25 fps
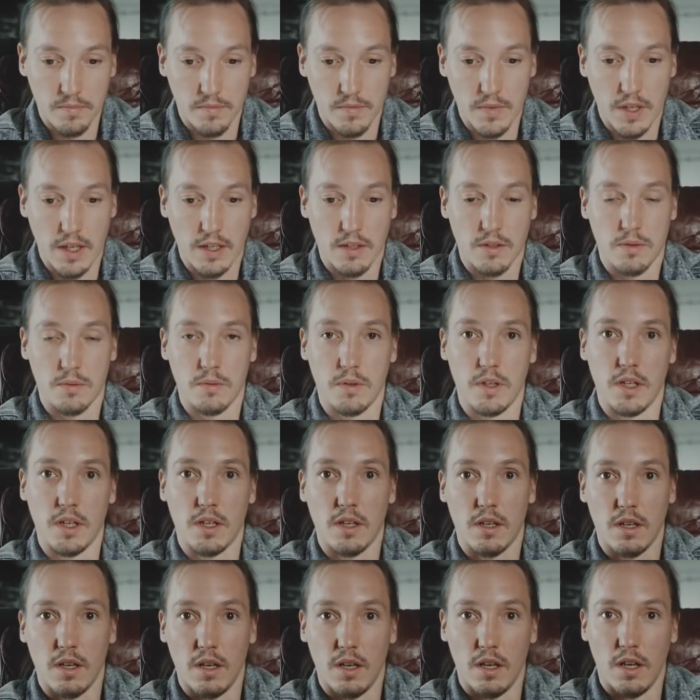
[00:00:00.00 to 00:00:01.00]
Next
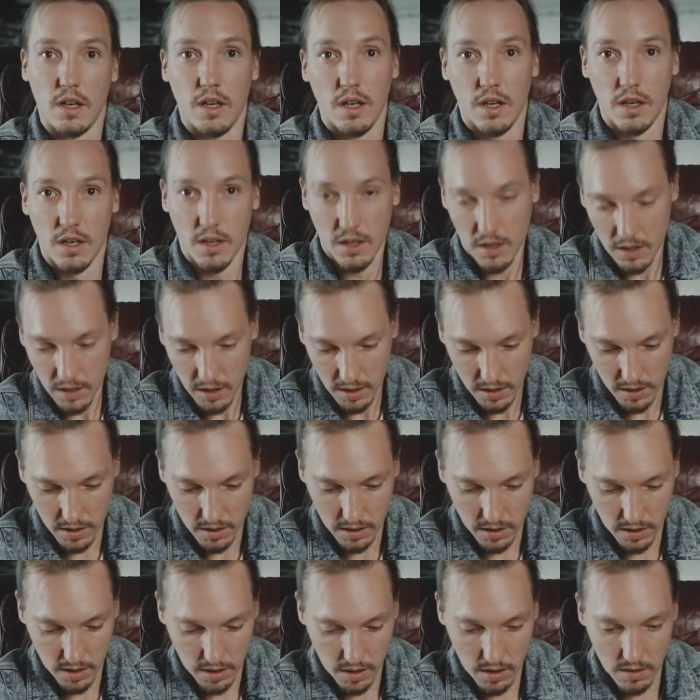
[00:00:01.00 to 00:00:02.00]
week,
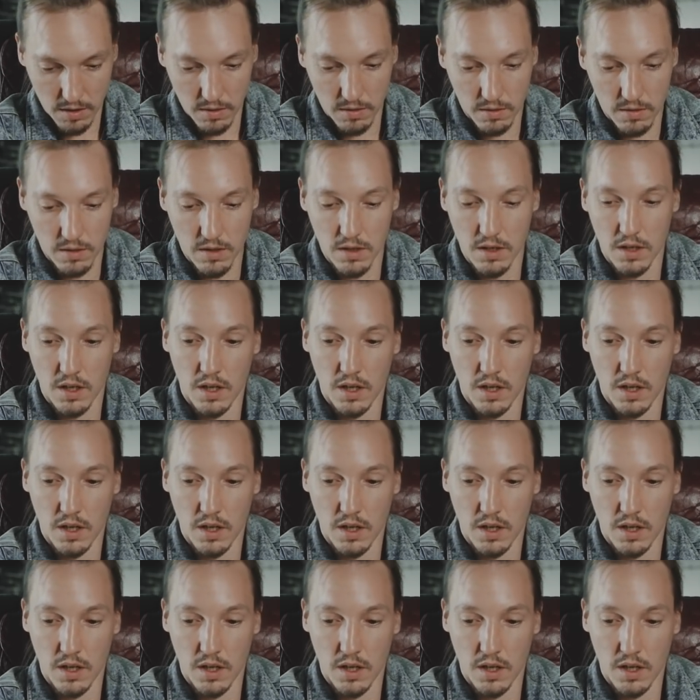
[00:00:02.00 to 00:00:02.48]
see you.